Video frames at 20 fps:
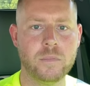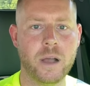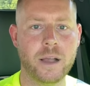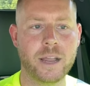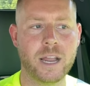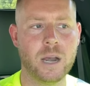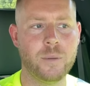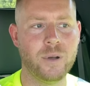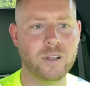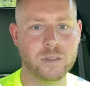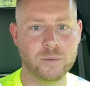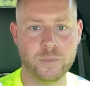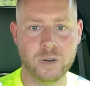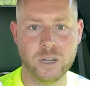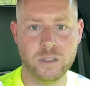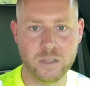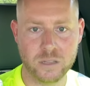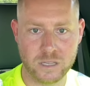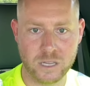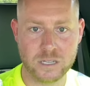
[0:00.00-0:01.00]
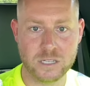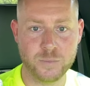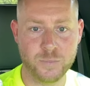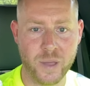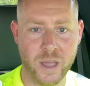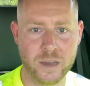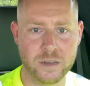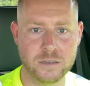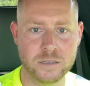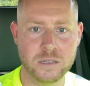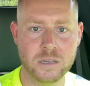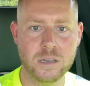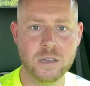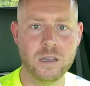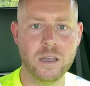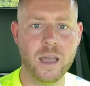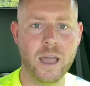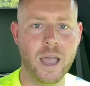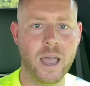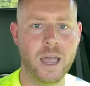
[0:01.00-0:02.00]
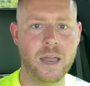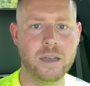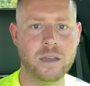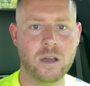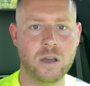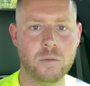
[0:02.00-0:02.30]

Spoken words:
I care about the money that they spend, and